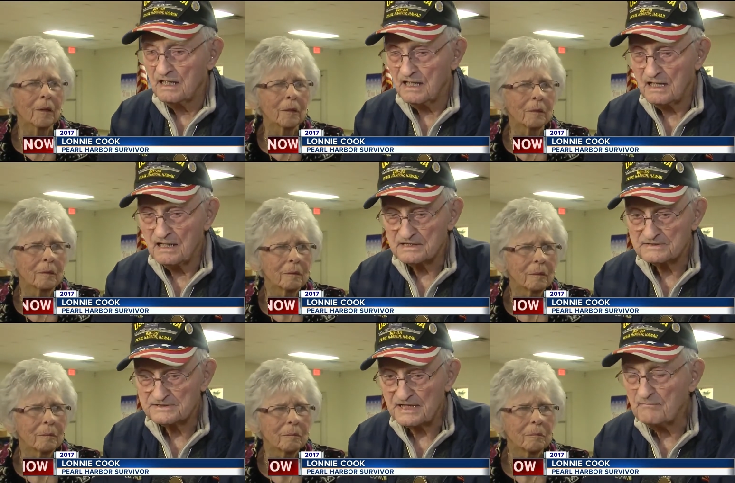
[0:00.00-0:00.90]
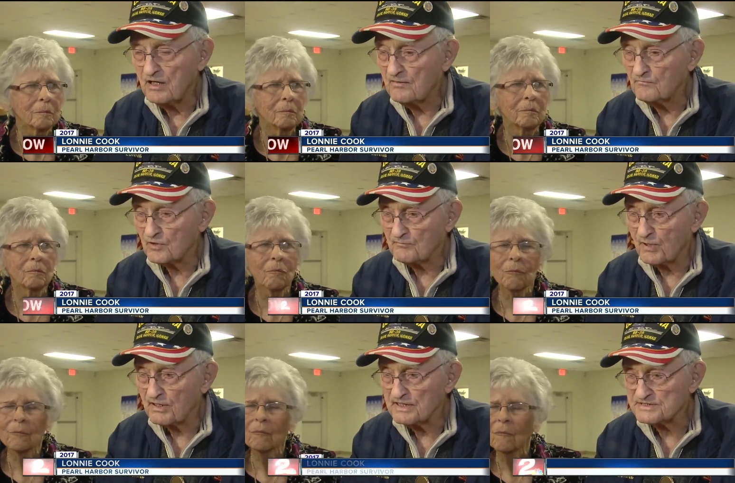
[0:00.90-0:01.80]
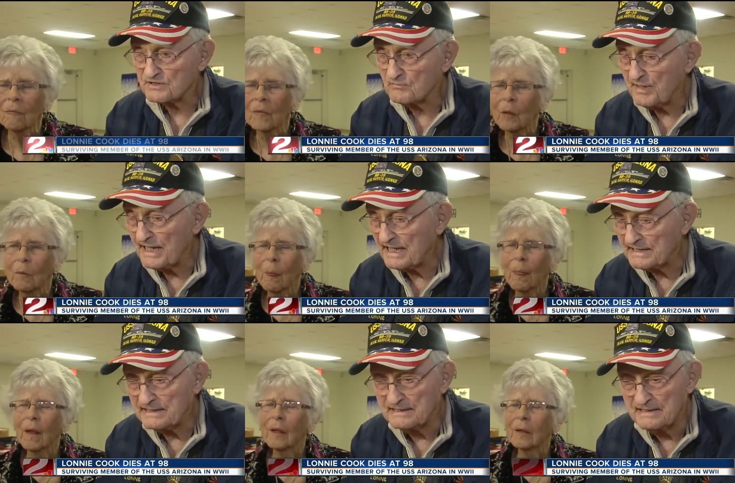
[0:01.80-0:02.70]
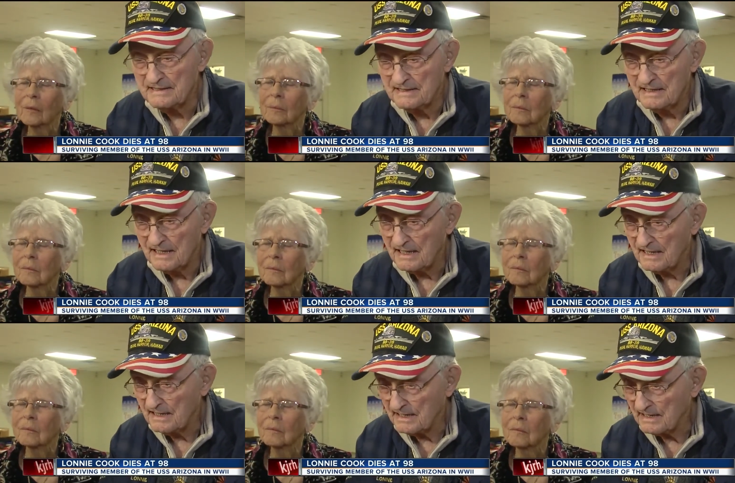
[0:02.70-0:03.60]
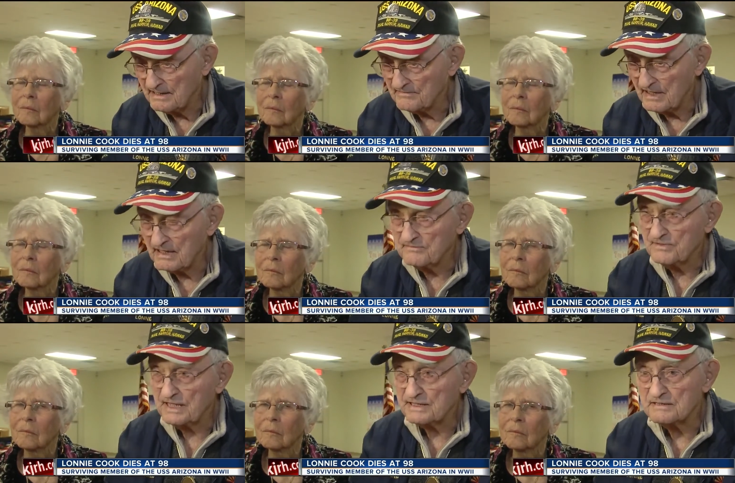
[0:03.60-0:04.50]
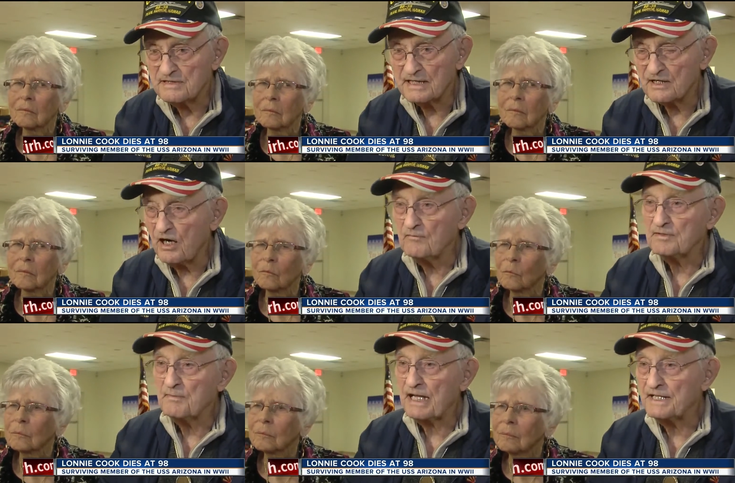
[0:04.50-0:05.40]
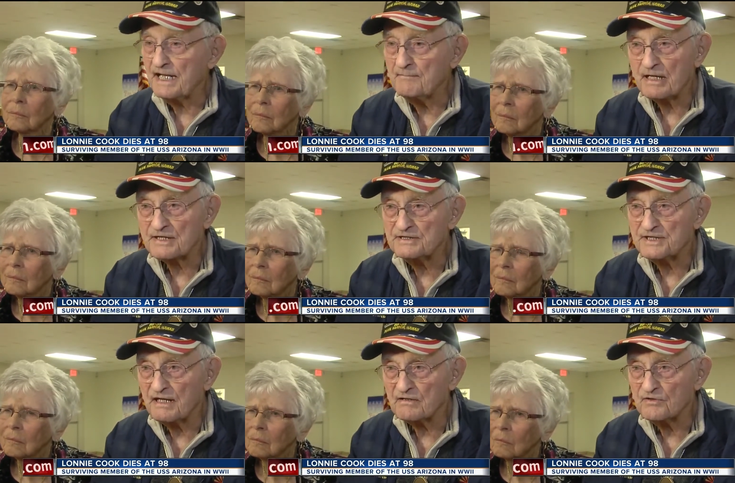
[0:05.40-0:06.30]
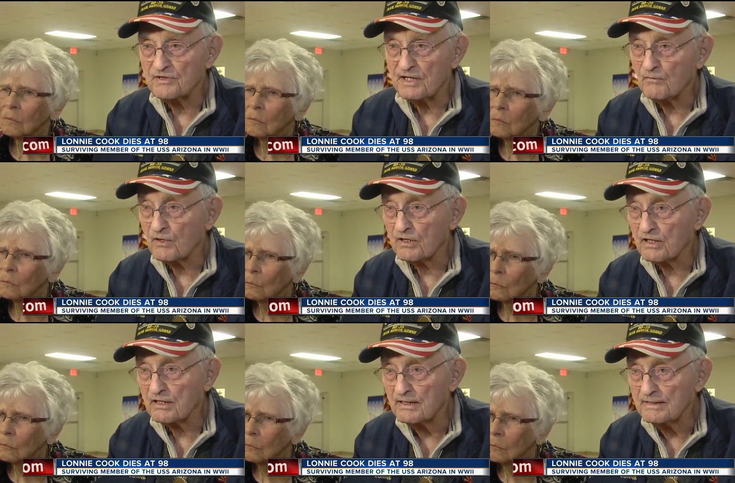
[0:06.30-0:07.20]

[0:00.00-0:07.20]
Speaker 1: Uh, some of them were burned so bad uh, they, they called me by name. I couldn't tell who they were.